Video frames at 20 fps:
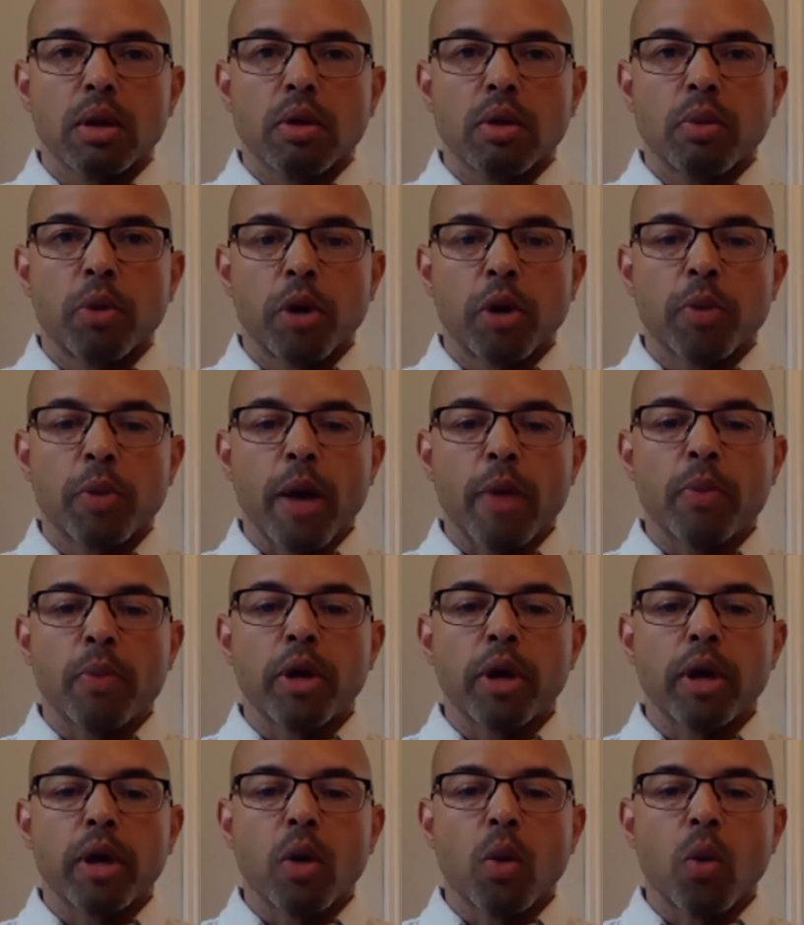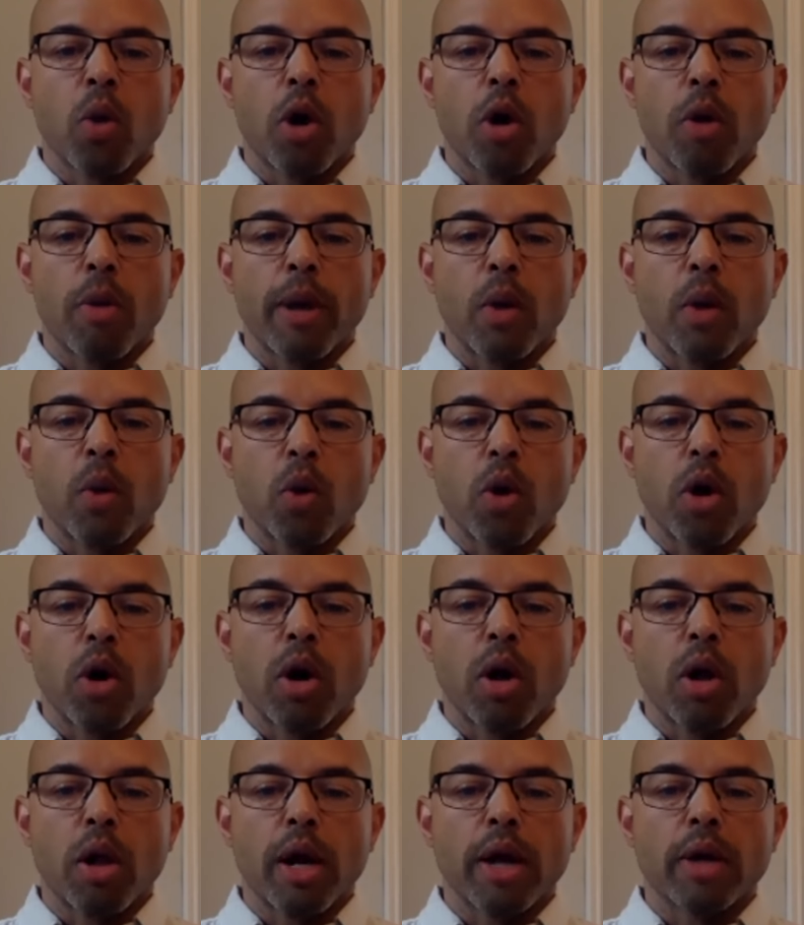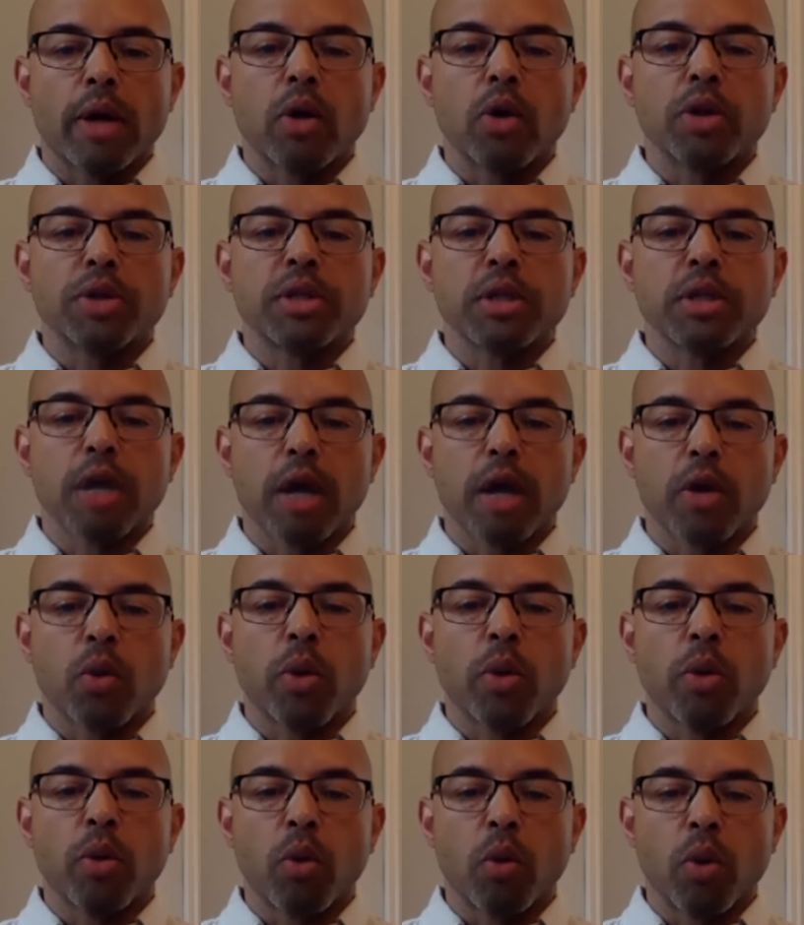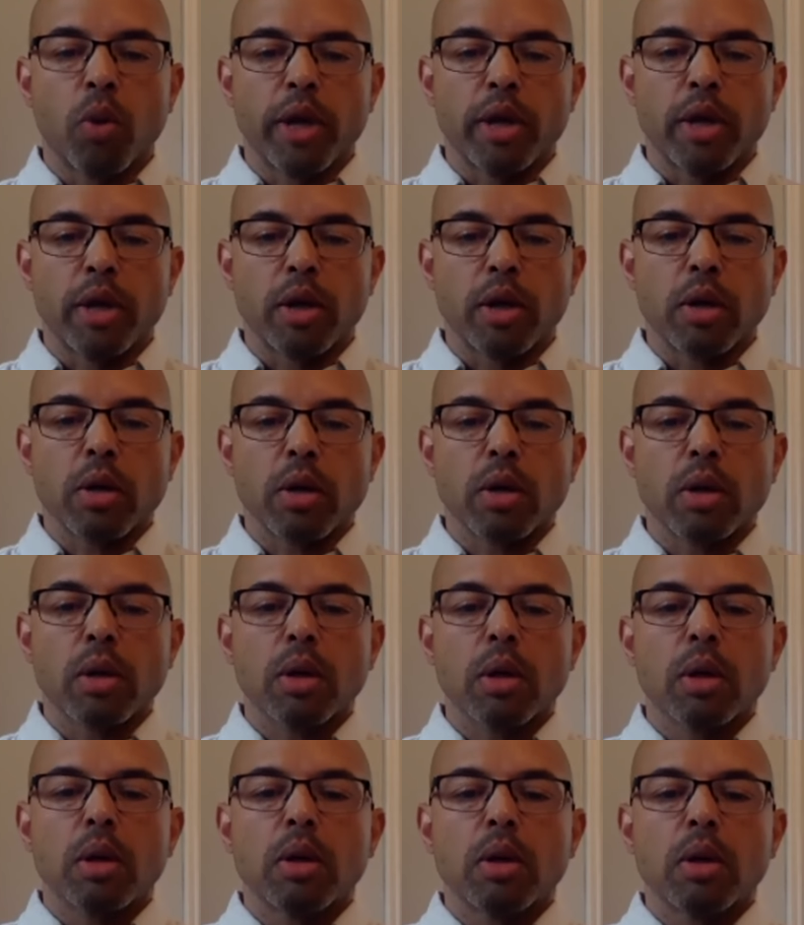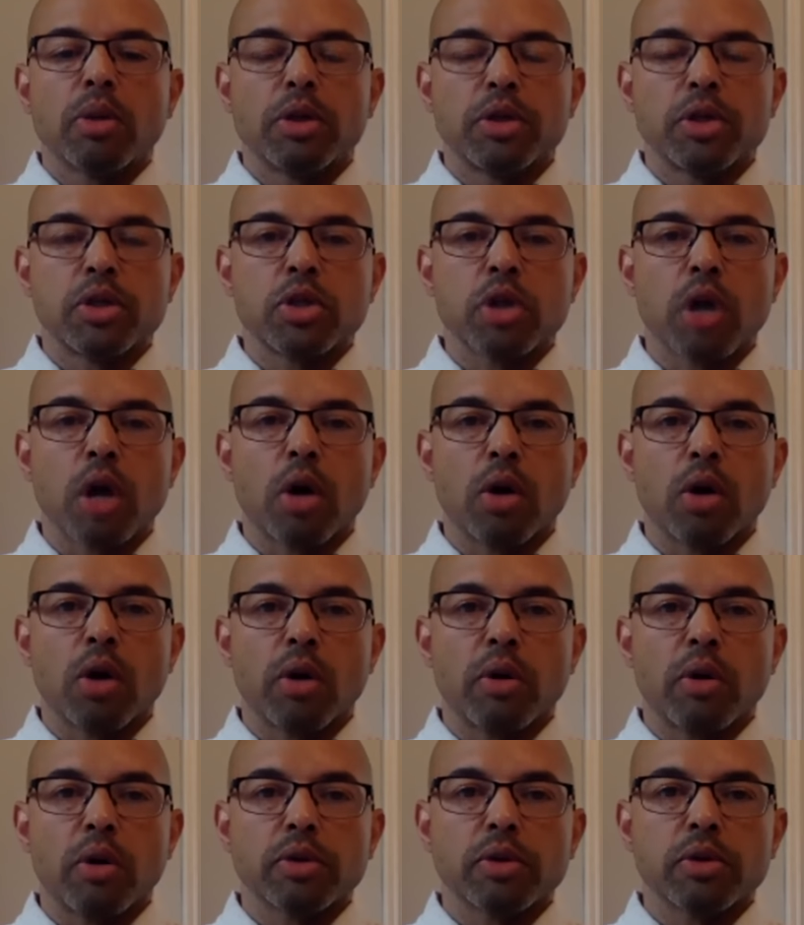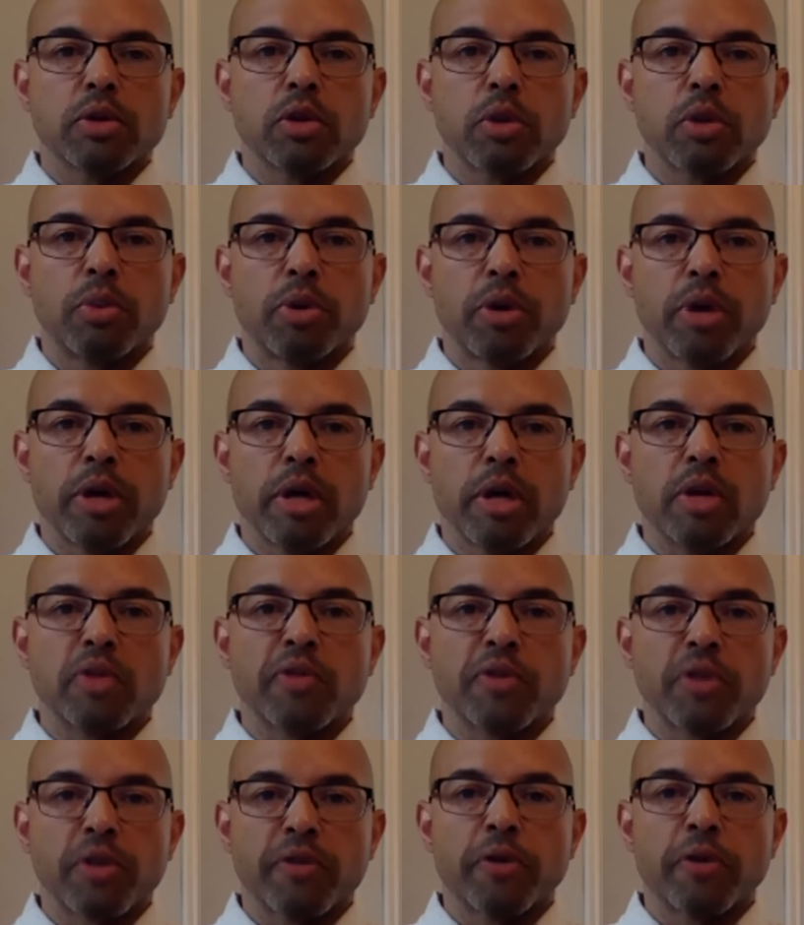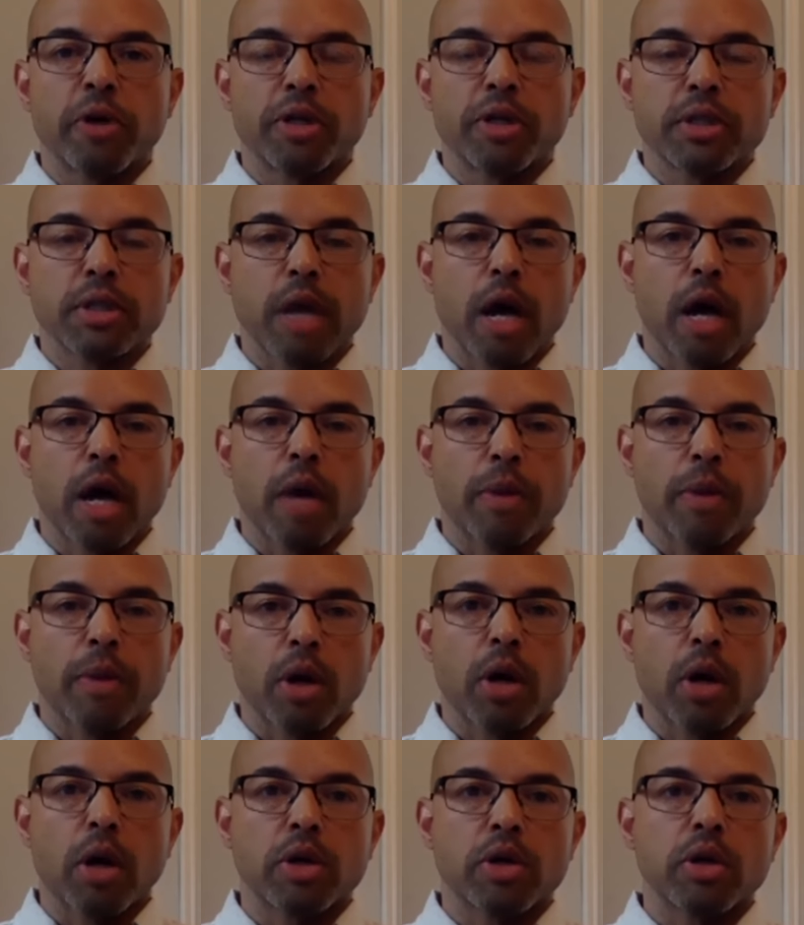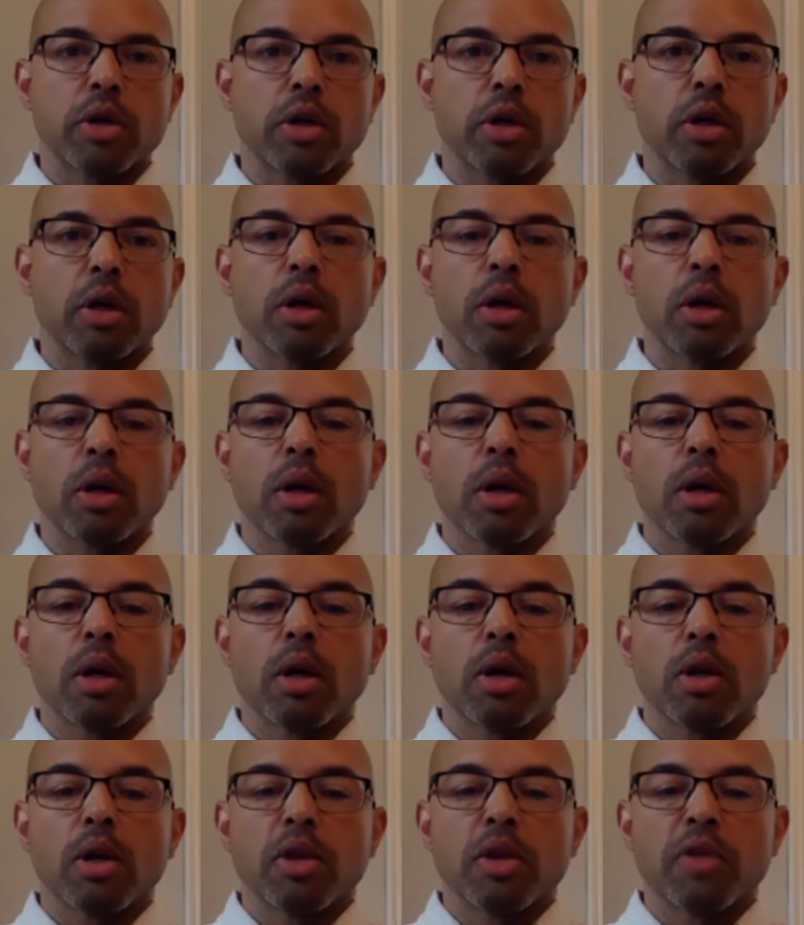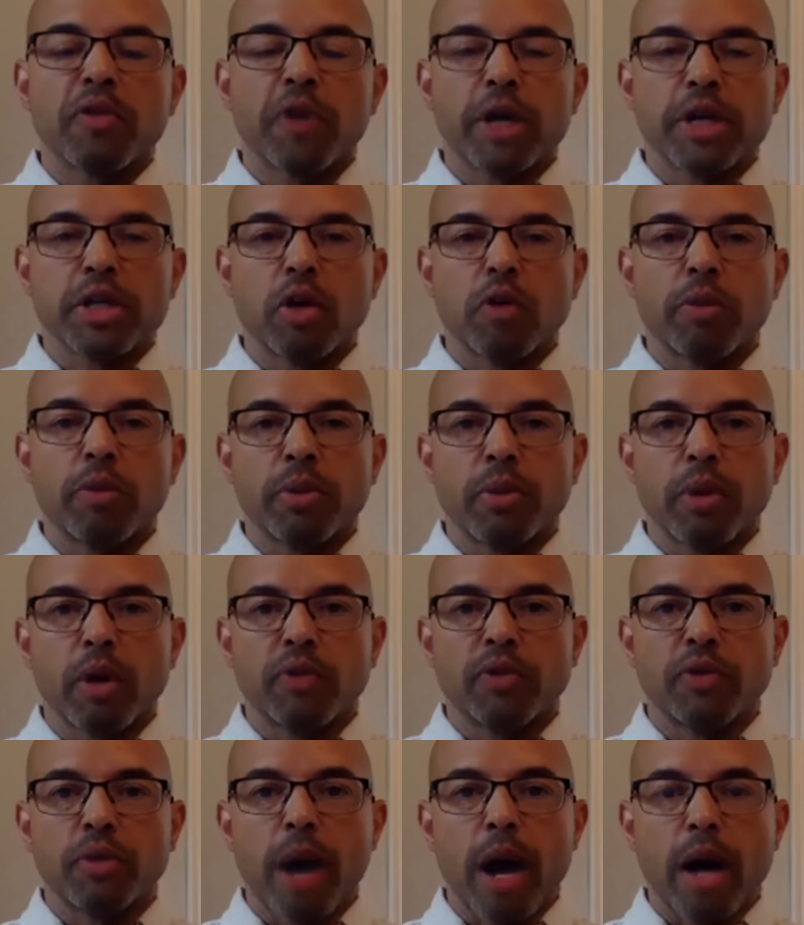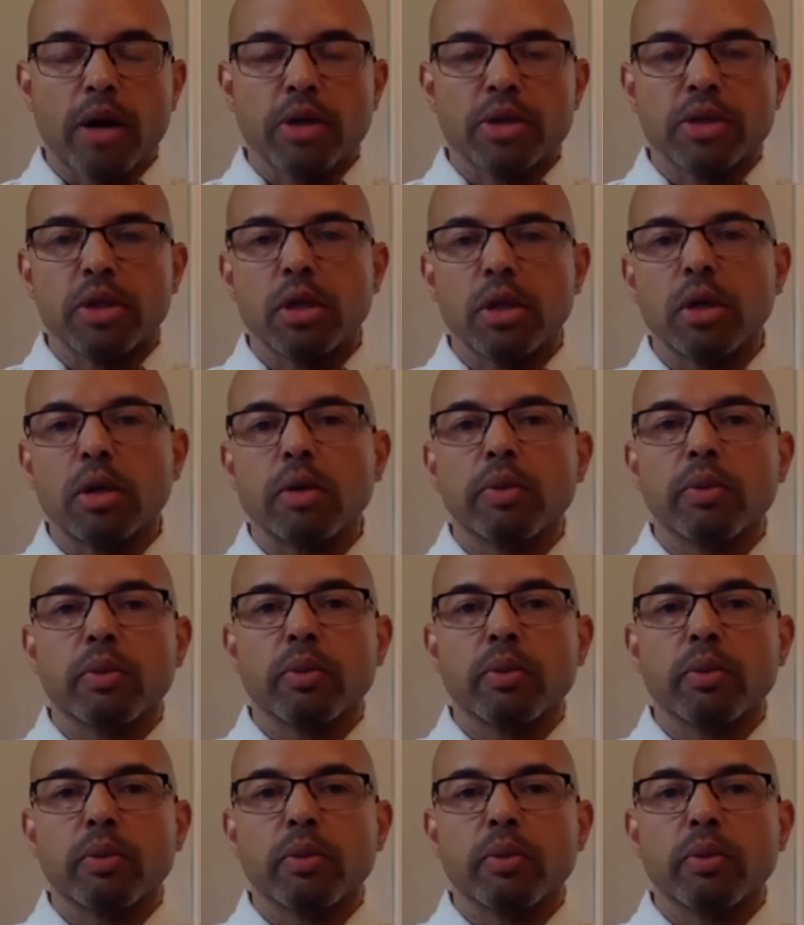brick by brick and wall by wall, I know that together we will win this struggle to breathe for the first time in our country the fresh air of democracy.